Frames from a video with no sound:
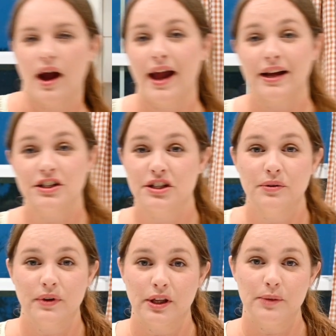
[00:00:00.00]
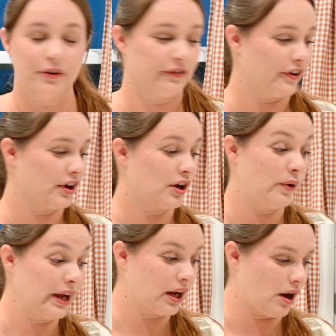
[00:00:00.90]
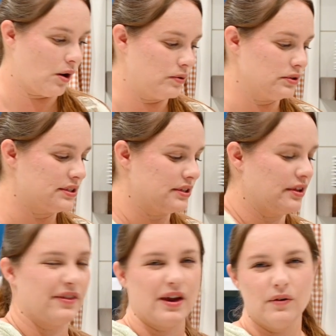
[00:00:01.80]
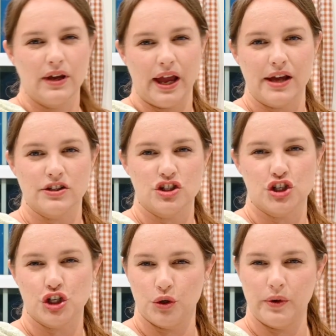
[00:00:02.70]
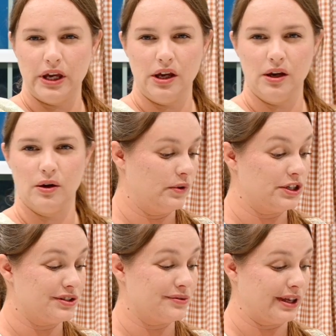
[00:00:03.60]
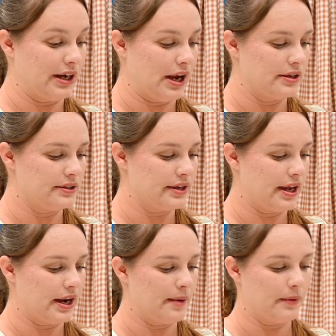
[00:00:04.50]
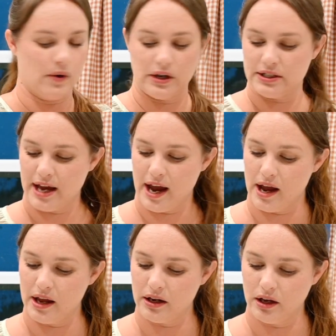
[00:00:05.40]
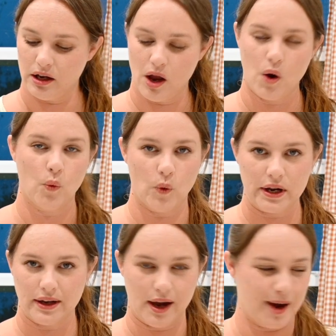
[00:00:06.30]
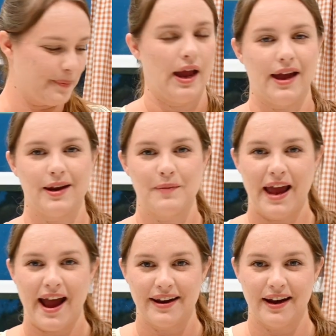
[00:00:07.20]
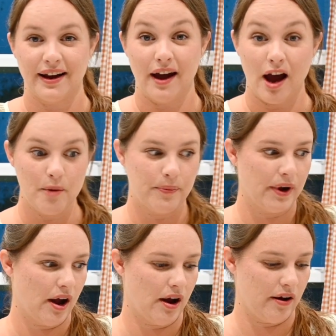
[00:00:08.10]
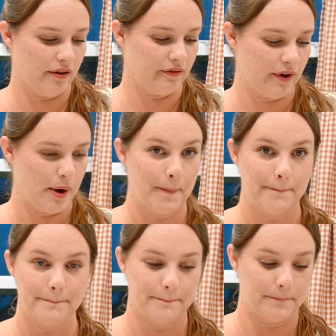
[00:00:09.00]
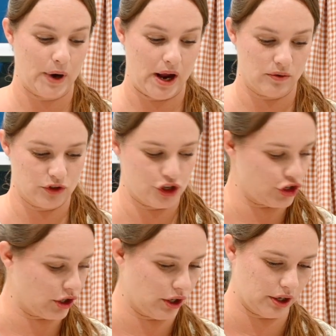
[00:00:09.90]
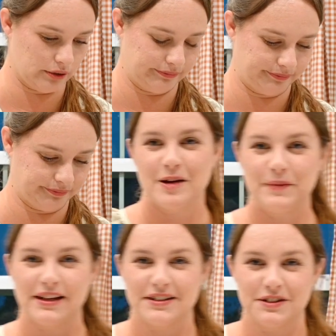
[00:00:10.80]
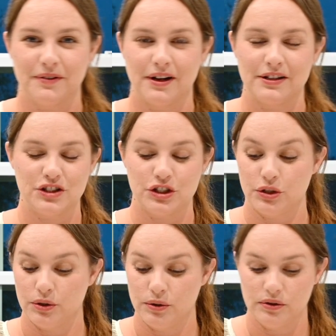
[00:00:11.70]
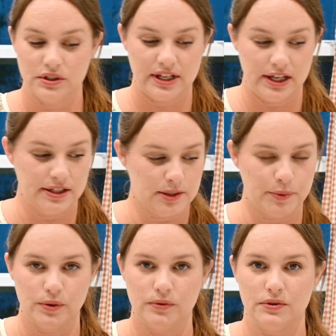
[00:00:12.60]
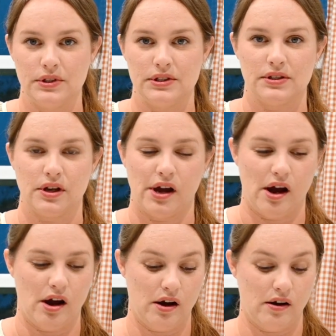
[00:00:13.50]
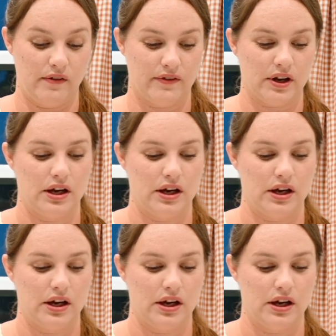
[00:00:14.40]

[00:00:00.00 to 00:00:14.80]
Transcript: I actually really prefer quick oats. They don't get as chewy, which is really nice. And I'm going to add 1 cup. And I'm going to add a cup of brown sugar. And next you want 2 teaspoons of